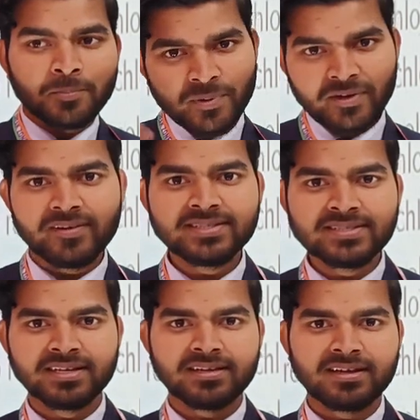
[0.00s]

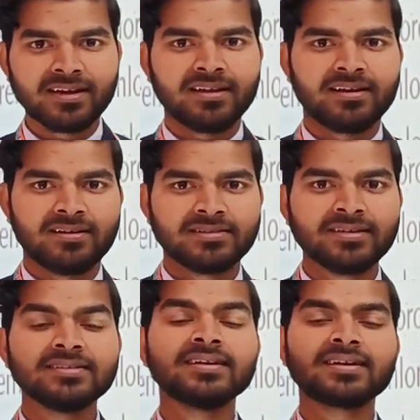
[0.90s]
previous color,
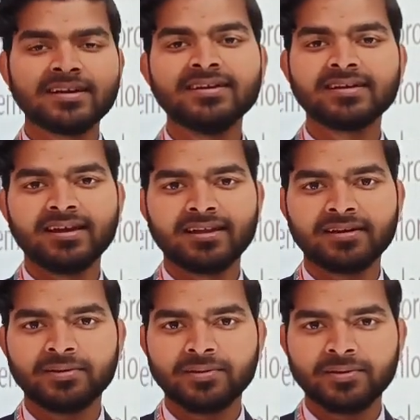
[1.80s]
that is the green color,